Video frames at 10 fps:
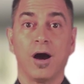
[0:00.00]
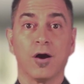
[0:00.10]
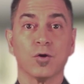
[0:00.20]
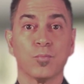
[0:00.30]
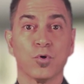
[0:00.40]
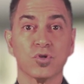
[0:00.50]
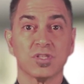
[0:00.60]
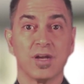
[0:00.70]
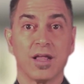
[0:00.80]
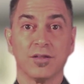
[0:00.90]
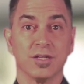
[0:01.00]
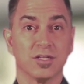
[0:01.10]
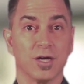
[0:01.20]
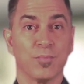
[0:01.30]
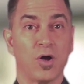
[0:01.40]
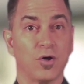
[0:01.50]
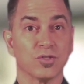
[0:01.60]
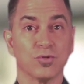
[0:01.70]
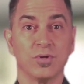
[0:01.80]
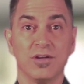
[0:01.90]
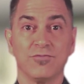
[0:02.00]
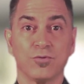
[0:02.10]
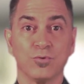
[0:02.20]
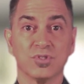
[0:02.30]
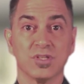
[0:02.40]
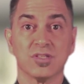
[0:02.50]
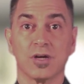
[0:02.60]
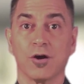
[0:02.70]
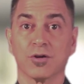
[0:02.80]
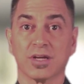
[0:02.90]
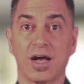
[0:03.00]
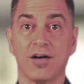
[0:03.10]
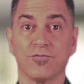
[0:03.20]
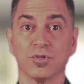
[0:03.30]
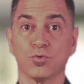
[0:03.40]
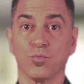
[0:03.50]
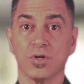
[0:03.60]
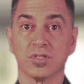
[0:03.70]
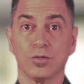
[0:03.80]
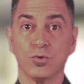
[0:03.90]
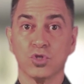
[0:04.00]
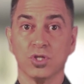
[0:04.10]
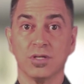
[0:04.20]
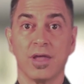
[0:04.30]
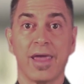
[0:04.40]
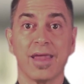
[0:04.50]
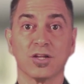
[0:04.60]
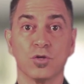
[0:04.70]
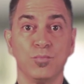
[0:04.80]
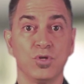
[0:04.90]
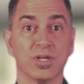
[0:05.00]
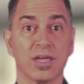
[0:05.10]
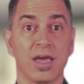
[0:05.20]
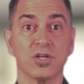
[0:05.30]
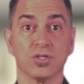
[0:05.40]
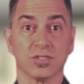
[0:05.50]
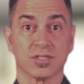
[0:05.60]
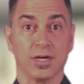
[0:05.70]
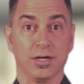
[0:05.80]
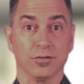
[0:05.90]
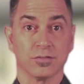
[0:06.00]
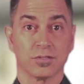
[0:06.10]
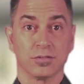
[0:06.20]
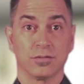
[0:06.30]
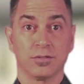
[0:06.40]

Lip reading: Our personality type also influences our conflict resolution and communication styles.